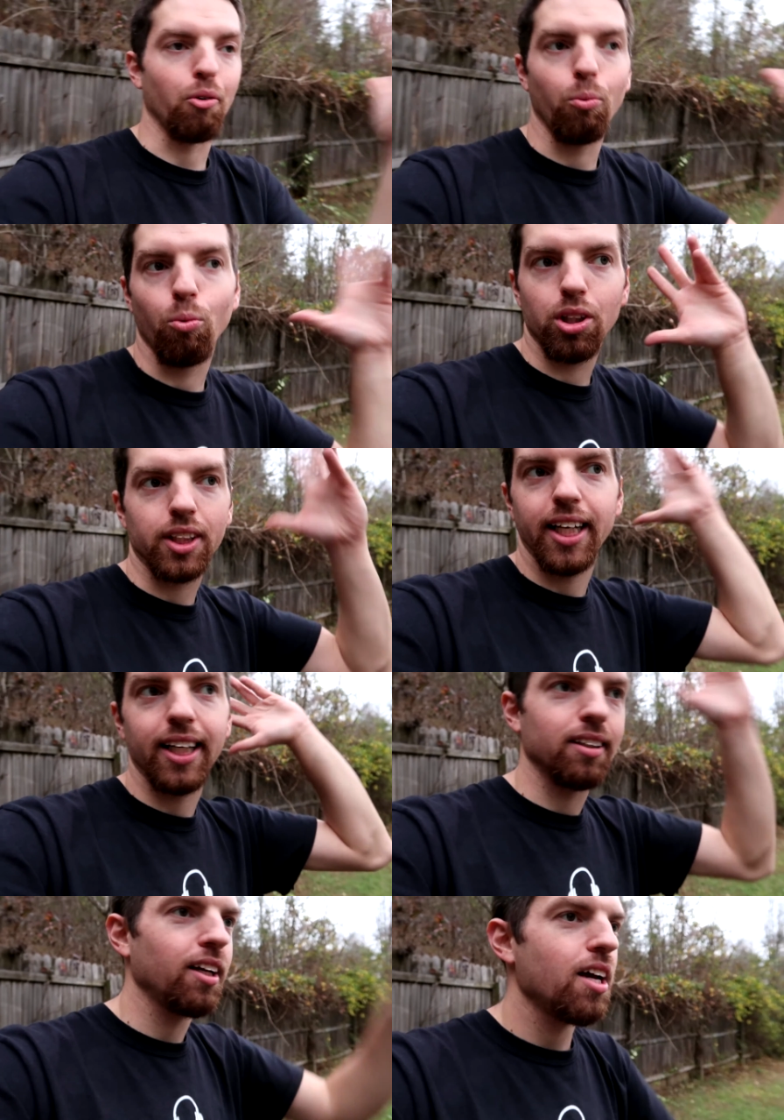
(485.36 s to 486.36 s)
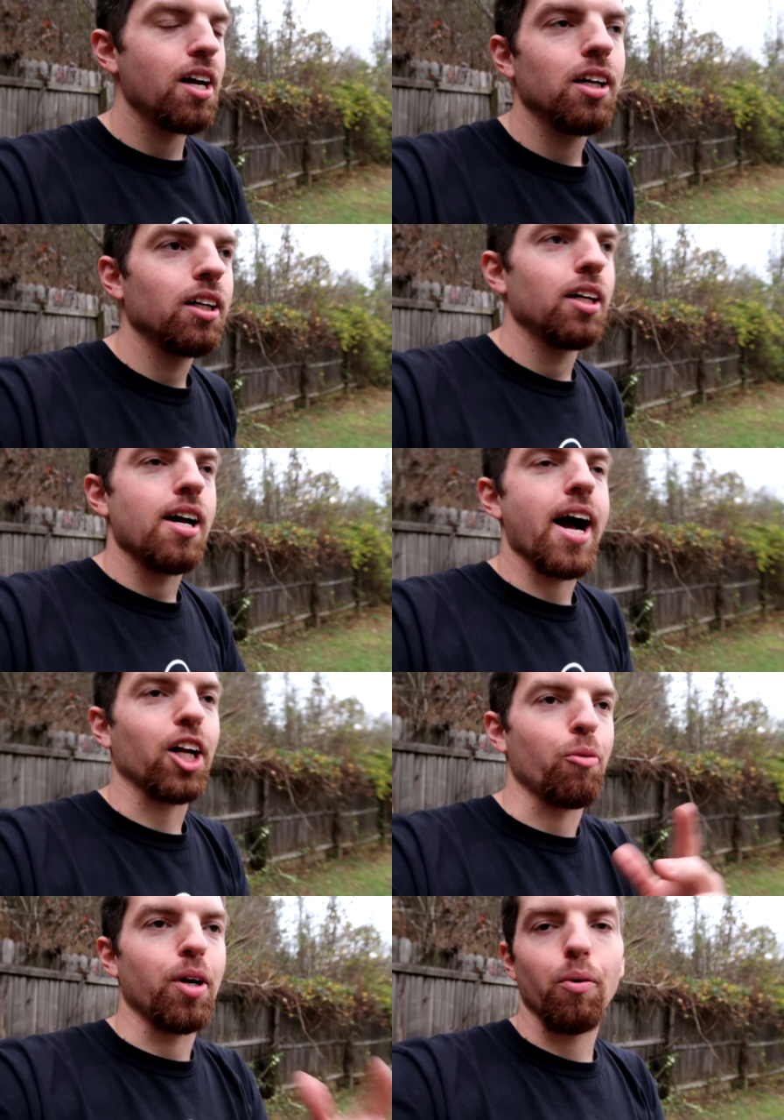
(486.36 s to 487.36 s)
know, we're getting
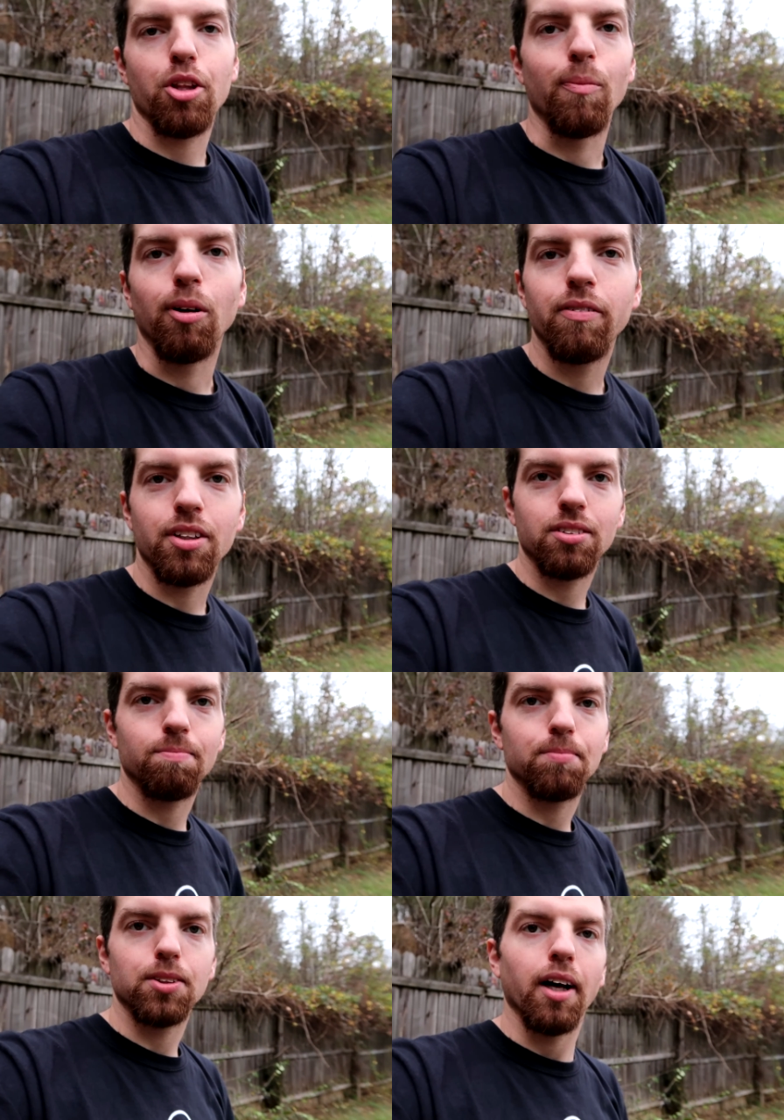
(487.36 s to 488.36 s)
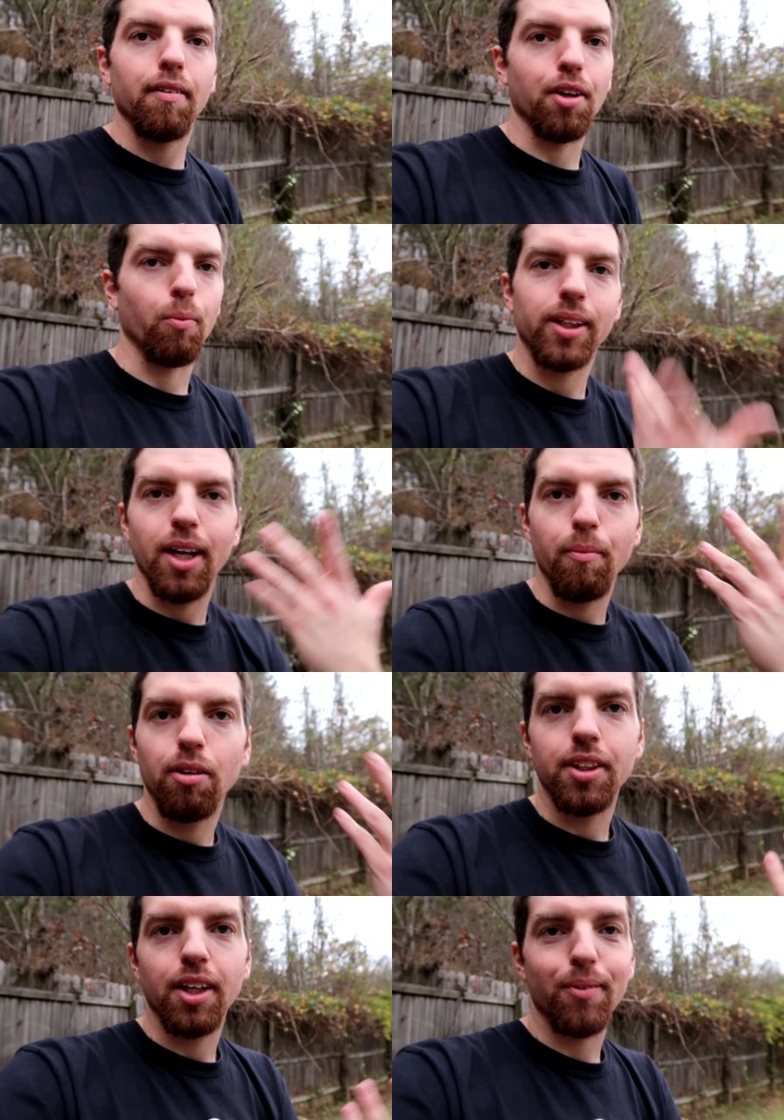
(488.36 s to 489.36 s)
acclimated with the move and stuff. You know, we're getting
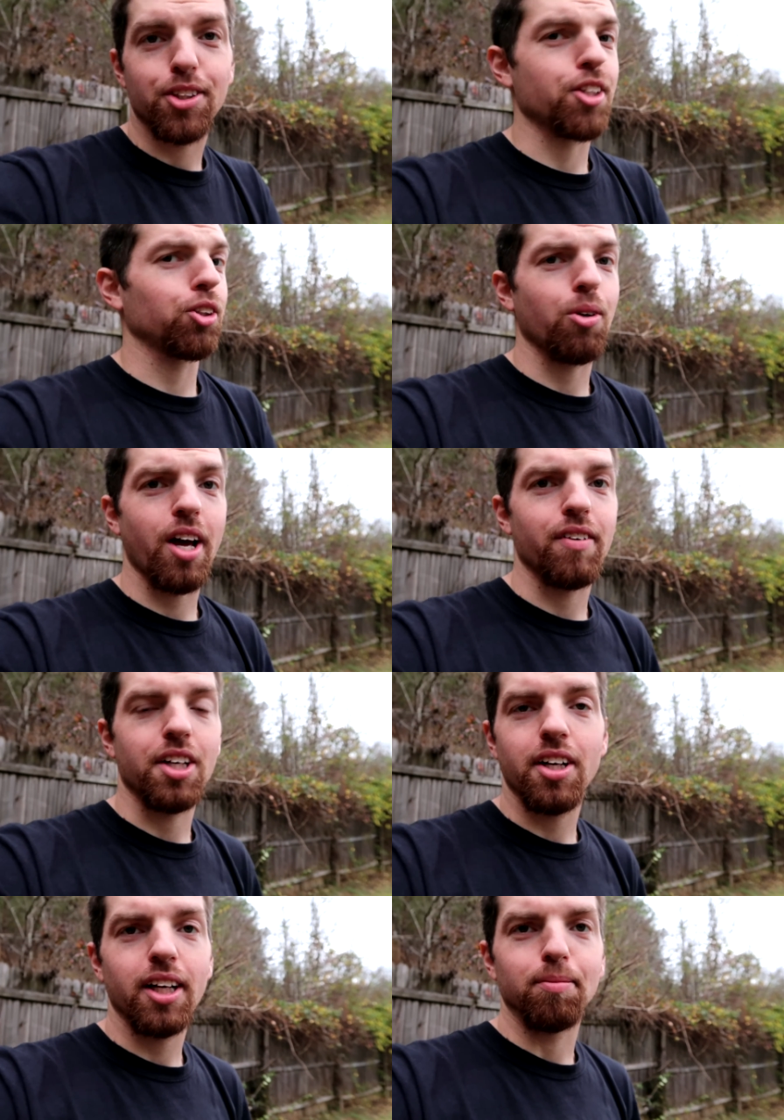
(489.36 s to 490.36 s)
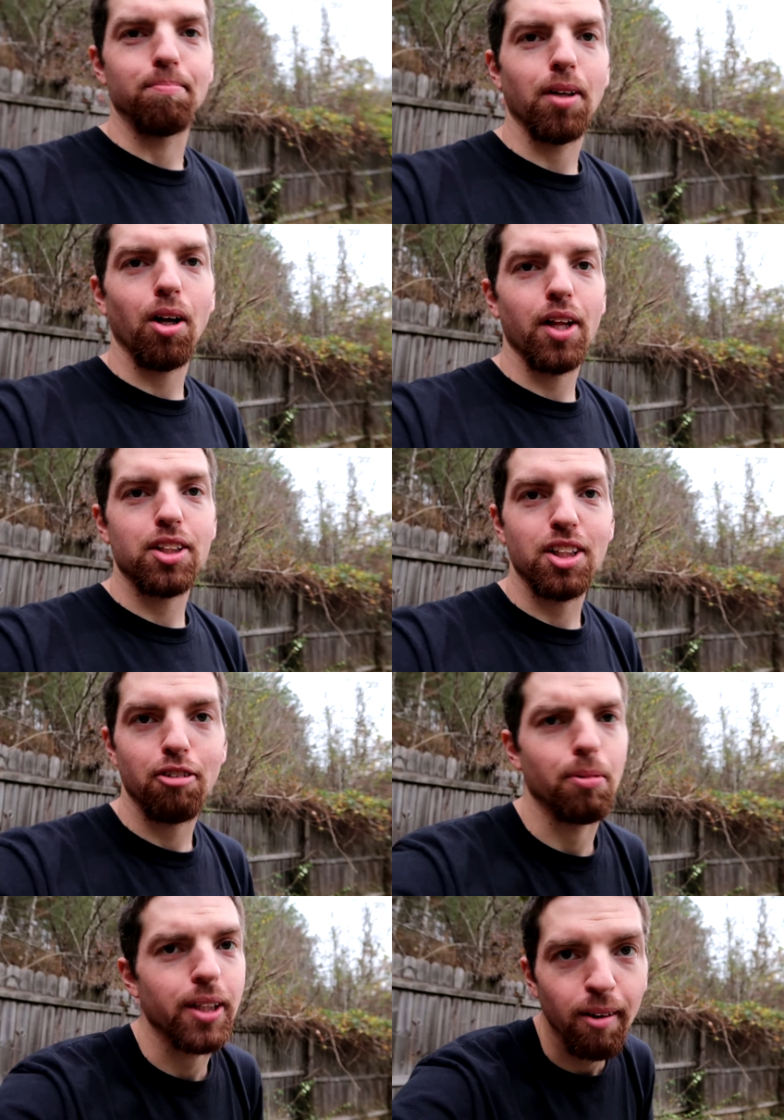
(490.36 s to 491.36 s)
moved in. We still don't have internet and all that
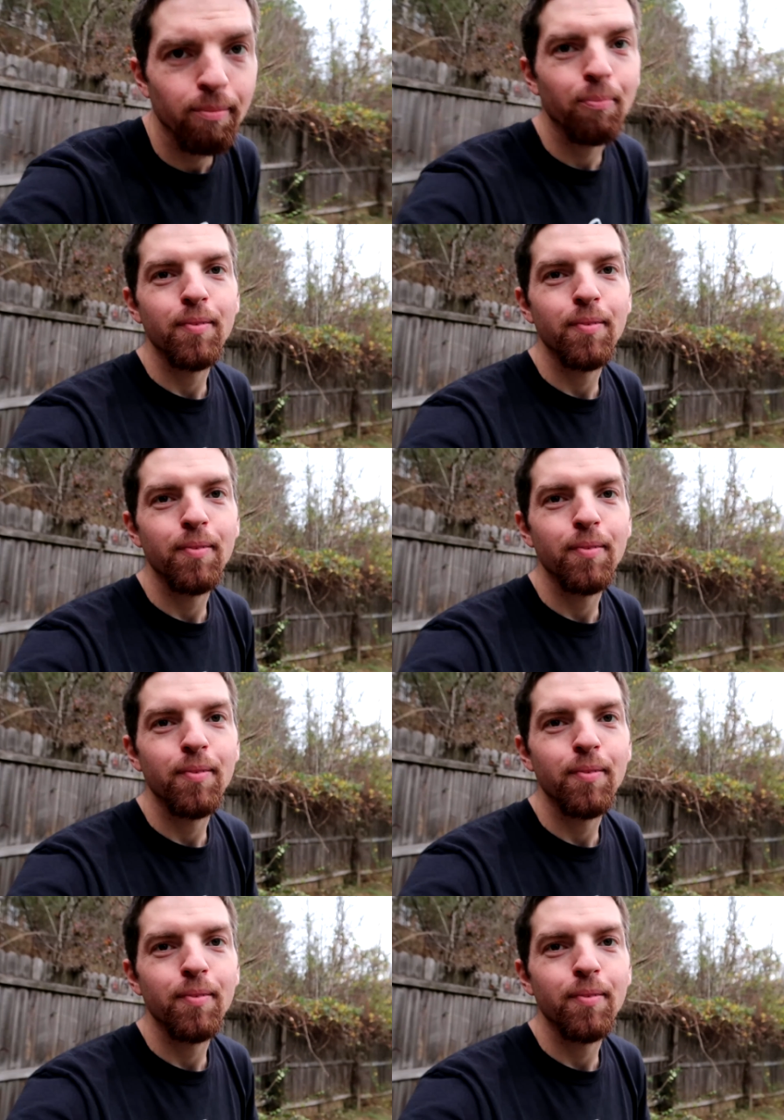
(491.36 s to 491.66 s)
stuff, but yeah.